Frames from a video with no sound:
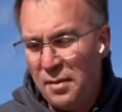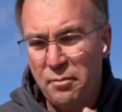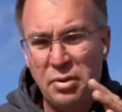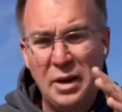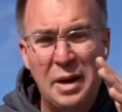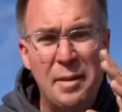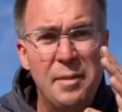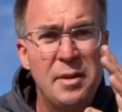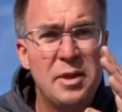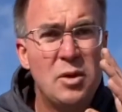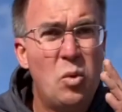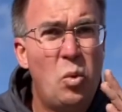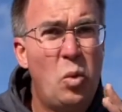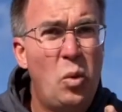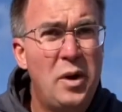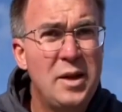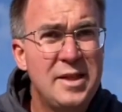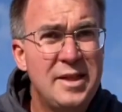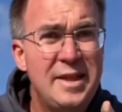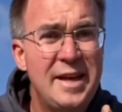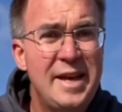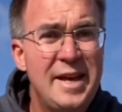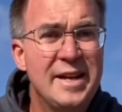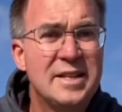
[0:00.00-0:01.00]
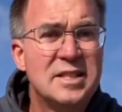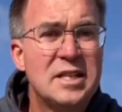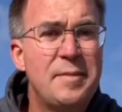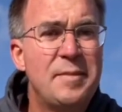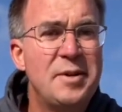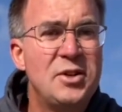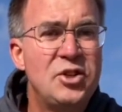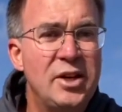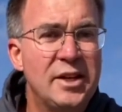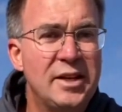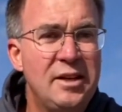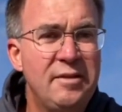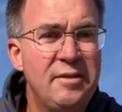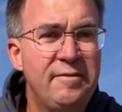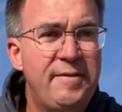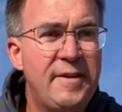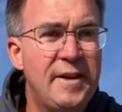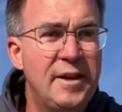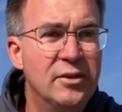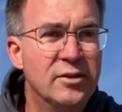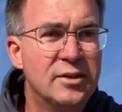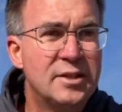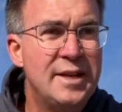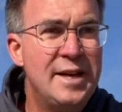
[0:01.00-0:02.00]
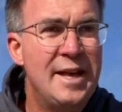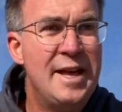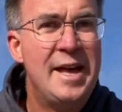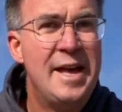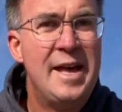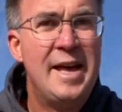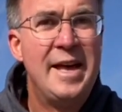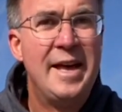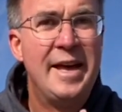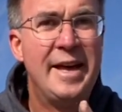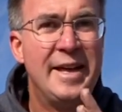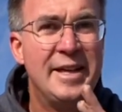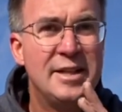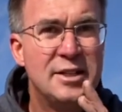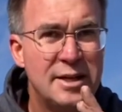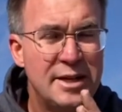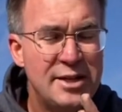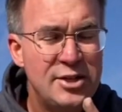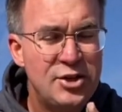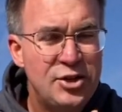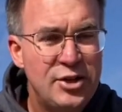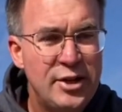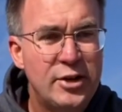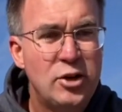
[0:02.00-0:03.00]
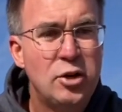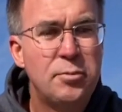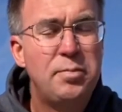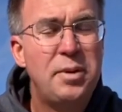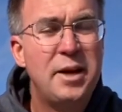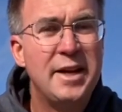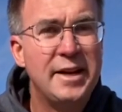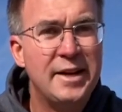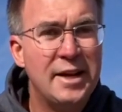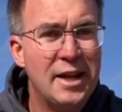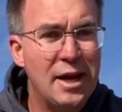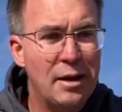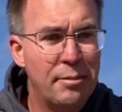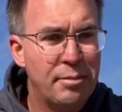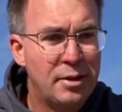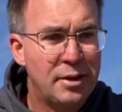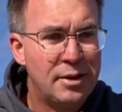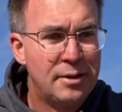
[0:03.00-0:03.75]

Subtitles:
Probably the one thing as I've been checking fields is check your planting depth.